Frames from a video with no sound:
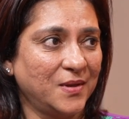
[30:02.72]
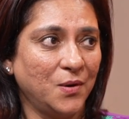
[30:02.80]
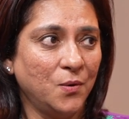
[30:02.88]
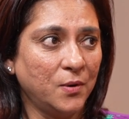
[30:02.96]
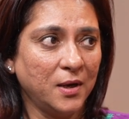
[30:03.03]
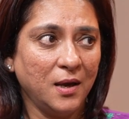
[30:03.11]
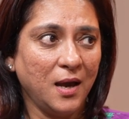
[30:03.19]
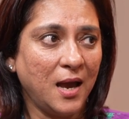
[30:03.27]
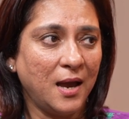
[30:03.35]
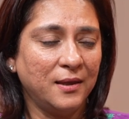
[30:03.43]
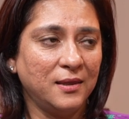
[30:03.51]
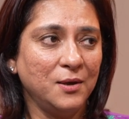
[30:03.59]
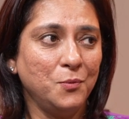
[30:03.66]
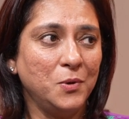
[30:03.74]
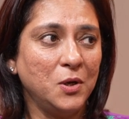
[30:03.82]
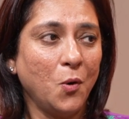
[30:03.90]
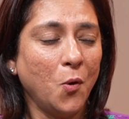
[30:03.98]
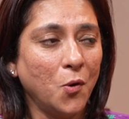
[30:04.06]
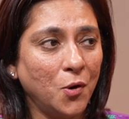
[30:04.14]
Okay, I think we
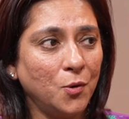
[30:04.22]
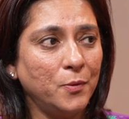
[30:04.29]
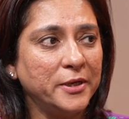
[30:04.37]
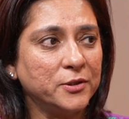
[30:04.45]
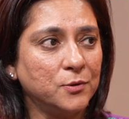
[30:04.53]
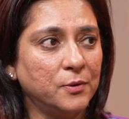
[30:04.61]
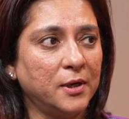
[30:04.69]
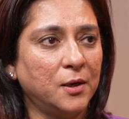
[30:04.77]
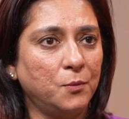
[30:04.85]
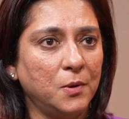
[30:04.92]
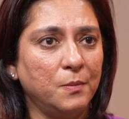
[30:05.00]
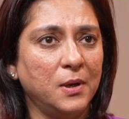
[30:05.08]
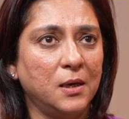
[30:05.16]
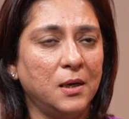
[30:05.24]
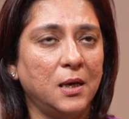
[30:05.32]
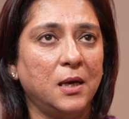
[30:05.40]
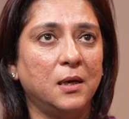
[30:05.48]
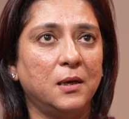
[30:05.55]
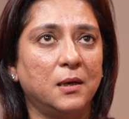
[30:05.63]
always look at women
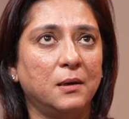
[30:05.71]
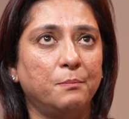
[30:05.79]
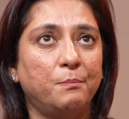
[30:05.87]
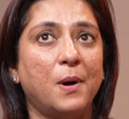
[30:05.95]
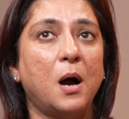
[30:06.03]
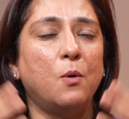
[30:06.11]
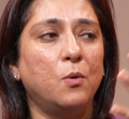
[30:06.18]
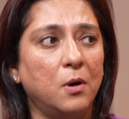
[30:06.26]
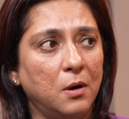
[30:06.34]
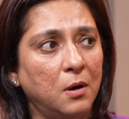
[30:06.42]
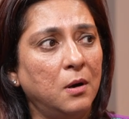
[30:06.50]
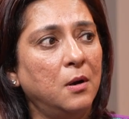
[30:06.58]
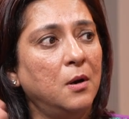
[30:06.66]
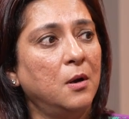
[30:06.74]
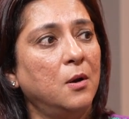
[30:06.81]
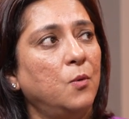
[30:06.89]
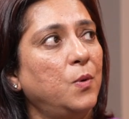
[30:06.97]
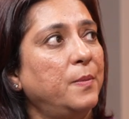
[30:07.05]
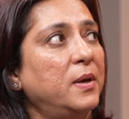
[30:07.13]
in power,
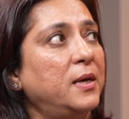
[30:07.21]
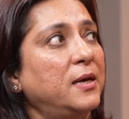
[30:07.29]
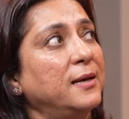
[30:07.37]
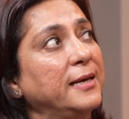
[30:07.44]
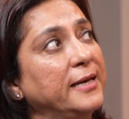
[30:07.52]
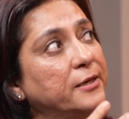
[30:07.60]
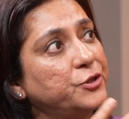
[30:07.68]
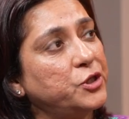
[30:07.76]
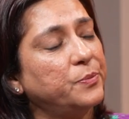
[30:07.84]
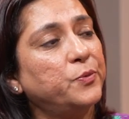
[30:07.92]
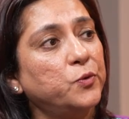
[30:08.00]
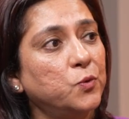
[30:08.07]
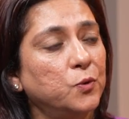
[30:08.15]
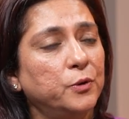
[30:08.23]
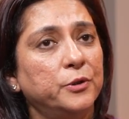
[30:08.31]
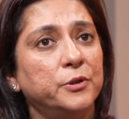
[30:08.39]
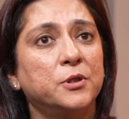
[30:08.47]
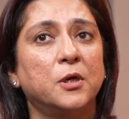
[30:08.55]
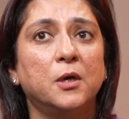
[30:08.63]
women in leadership
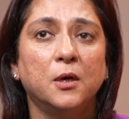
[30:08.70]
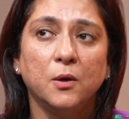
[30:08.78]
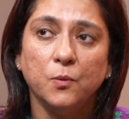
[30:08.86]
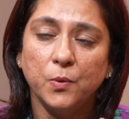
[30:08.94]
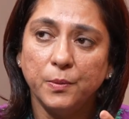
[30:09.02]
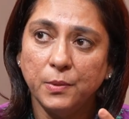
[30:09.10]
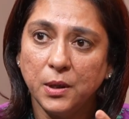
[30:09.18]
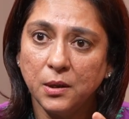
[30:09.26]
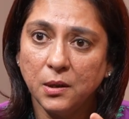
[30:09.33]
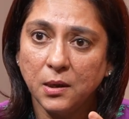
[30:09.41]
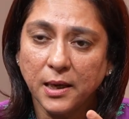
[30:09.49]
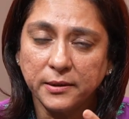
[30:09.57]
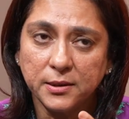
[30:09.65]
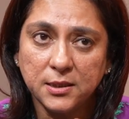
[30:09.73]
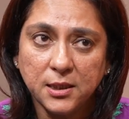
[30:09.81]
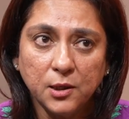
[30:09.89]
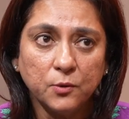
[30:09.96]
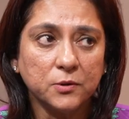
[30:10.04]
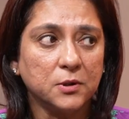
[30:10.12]
roles, women as
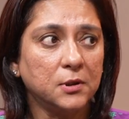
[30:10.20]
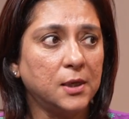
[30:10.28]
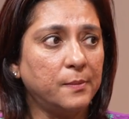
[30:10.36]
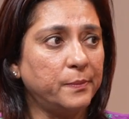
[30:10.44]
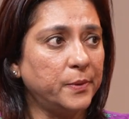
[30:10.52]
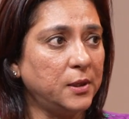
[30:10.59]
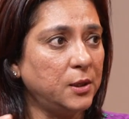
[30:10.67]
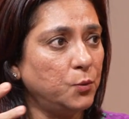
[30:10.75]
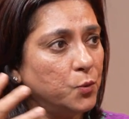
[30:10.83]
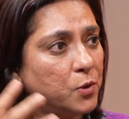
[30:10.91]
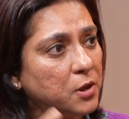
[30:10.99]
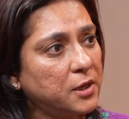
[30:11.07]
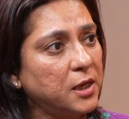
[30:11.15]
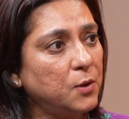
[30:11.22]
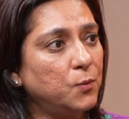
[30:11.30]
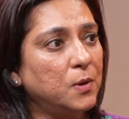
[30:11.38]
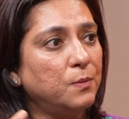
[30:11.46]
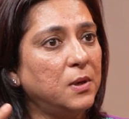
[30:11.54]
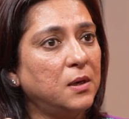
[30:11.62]
CEOs in company, working
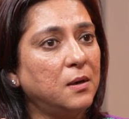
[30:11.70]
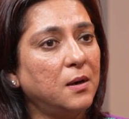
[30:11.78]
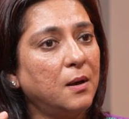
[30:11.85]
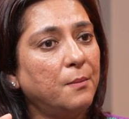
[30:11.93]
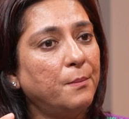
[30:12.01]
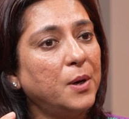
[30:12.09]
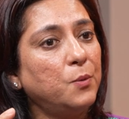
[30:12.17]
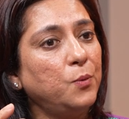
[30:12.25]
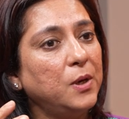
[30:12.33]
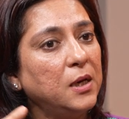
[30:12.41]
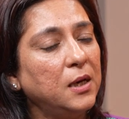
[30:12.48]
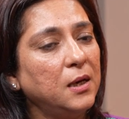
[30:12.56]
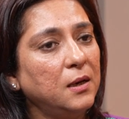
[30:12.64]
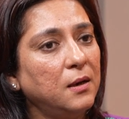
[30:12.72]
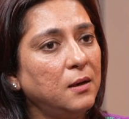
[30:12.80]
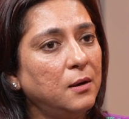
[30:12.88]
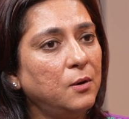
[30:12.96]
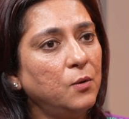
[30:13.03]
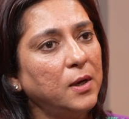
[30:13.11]
women, but we
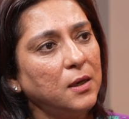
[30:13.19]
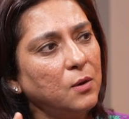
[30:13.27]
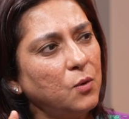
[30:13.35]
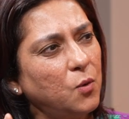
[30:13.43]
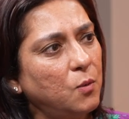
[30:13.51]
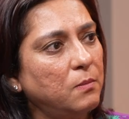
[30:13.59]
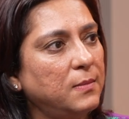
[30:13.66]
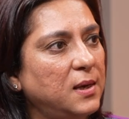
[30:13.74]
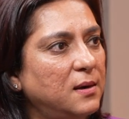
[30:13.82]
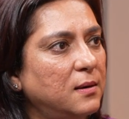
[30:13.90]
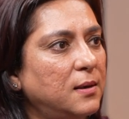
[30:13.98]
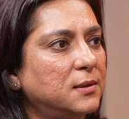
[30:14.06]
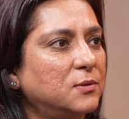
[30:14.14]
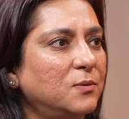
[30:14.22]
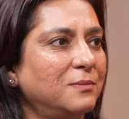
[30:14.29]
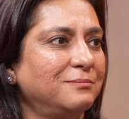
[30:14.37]
look at a homemaker as